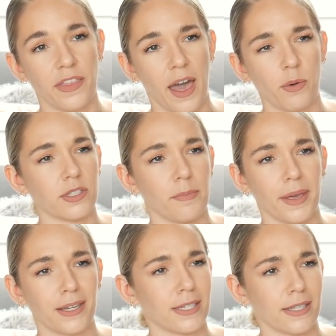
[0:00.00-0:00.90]
there was a
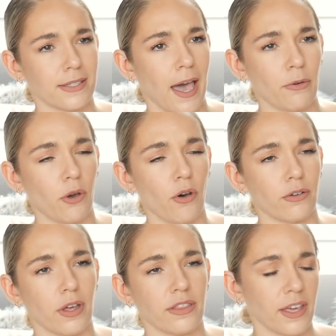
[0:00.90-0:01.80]
big discount
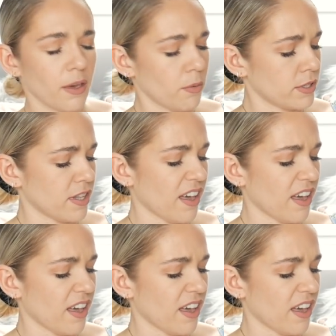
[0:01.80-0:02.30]
on, I think it was